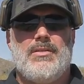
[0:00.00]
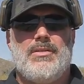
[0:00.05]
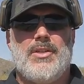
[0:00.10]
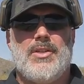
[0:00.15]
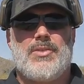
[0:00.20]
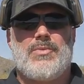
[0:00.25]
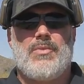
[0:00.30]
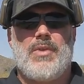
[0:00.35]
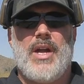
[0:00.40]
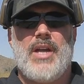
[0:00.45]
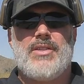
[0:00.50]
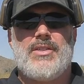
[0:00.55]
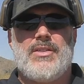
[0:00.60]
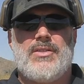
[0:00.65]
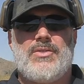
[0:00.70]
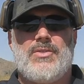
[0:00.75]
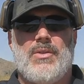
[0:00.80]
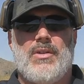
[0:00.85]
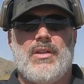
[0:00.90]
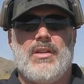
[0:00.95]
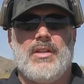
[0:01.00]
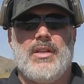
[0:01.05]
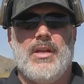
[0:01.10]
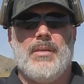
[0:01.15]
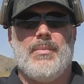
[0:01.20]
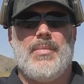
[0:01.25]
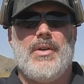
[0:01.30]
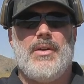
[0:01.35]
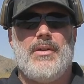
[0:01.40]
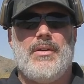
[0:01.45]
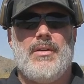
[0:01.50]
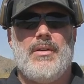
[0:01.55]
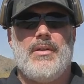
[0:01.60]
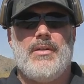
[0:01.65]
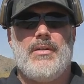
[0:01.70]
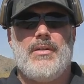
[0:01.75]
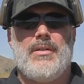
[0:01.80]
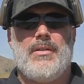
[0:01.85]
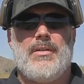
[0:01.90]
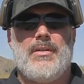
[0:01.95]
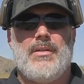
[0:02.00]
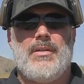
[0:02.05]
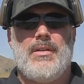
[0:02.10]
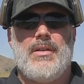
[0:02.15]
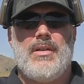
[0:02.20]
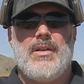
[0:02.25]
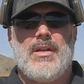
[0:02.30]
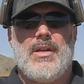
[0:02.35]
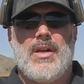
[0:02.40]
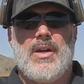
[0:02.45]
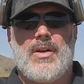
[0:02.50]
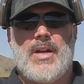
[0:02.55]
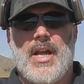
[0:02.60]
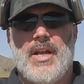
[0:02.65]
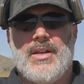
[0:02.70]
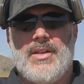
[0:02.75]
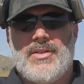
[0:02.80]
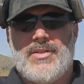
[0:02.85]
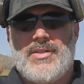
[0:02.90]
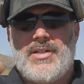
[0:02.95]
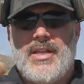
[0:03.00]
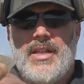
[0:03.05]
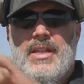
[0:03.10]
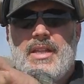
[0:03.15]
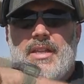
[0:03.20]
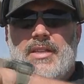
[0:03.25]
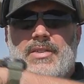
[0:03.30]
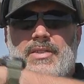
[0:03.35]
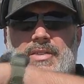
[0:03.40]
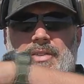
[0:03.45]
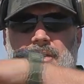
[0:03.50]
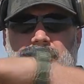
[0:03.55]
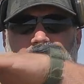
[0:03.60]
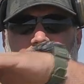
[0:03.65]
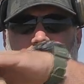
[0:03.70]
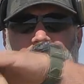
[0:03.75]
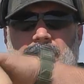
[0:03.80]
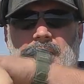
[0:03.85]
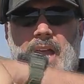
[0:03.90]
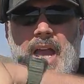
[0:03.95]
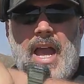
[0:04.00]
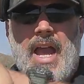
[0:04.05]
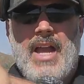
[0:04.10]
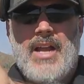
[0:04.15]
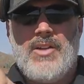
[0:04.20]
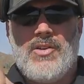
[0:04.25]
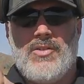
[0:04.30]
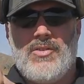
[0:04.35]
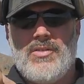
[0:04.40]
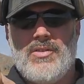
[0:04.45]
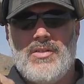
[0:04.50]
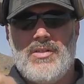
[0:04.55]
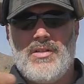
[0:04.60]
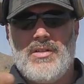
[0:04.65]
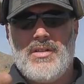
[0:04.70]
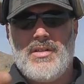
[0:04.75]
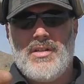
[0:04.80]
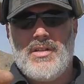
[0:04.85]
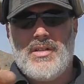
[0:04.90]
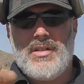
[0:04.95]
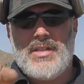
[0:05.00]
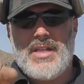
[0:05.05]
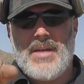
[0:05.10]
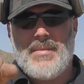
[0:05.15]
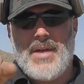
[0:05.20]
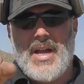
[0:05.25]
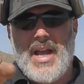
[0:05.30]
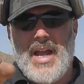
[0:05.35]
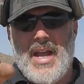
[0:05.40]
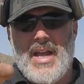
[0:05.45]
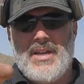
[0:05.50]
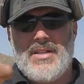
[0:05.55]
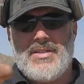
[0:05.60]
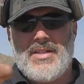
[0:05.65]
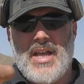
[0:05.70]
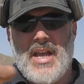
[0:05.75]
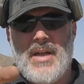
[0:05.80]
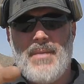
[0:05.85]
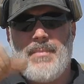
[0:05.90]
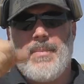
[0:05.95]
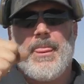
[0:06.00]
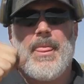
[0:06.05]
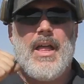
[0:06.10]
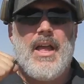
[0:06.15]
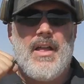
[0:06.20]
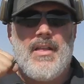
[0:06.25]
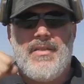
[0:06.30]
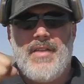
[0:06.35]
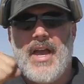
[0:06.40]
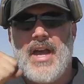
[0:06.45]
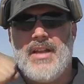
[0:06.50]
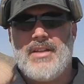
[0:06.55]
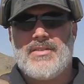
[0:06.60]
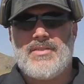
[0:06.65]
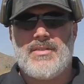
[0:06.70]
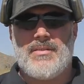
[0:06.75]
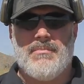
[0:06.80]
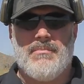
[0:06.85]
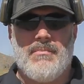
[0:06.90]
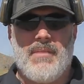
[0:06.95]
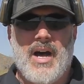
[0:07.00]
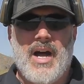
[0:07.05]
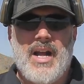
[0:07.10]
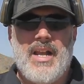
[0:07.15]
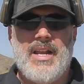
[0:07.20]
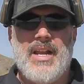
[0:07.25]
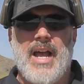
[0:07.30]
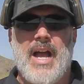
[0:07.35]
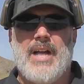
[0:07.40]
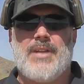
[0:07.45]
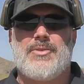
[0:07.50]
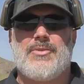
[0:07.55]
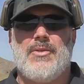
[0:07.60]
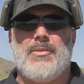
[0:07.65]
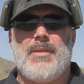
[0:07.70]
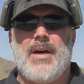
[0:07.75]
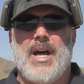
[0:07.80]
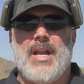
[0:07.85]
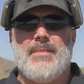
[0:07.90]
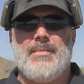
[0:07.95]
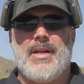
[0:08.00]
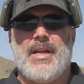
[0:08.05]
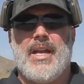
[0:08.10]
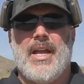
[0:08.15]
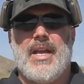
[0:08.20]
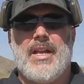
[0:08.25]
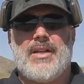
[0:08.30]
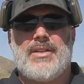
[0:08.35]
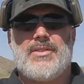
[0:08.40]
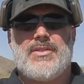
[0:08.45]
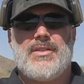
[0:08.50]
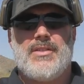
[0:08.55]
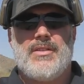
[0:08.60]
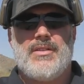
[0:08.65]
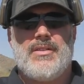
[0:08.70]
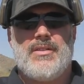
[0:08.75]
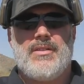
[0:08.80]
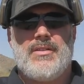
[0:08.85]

Just raise it sort of limp. Okay, you see this angle that my hand is at? That is my natural body mechanics,